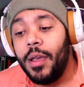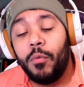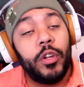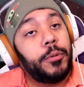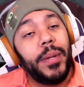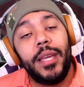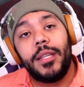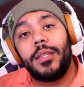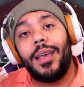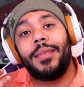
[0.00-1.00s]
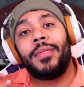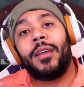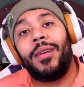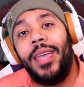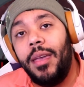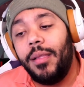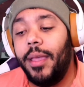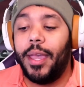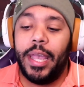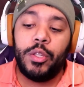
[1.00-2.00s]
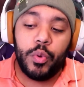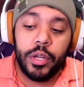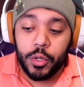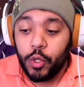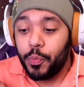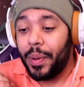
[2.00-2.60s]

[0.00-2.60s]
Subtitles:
which means their healing is reduced